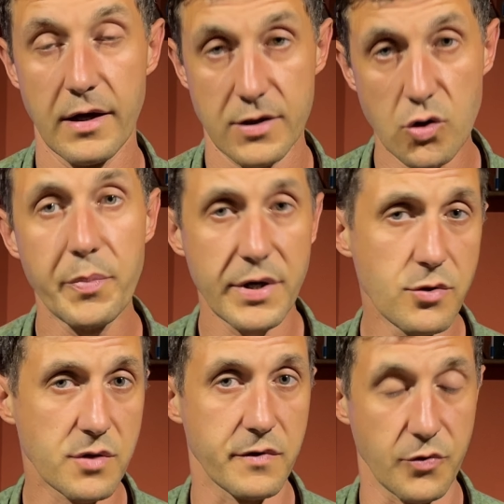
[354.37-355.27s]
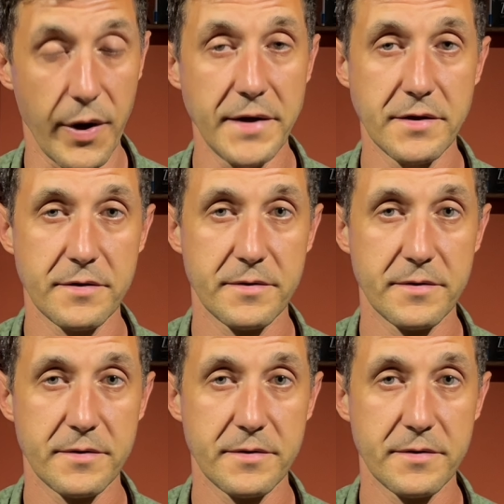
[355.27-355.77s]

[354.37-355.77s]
Super useful, right?